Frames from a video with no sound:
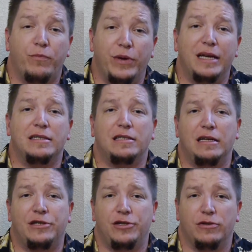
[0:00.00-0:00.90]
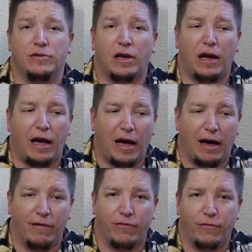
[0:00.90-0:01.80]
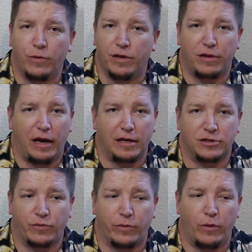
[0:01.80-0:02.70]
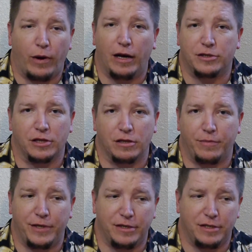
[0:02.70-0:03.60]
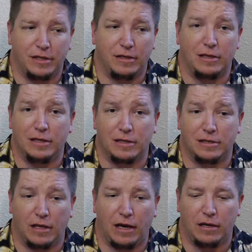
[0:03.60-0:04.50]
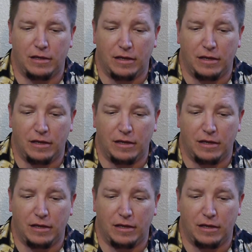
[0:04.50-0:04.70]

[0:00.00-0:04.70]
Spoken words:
biggest issue that I have with X3Watch on the PC is that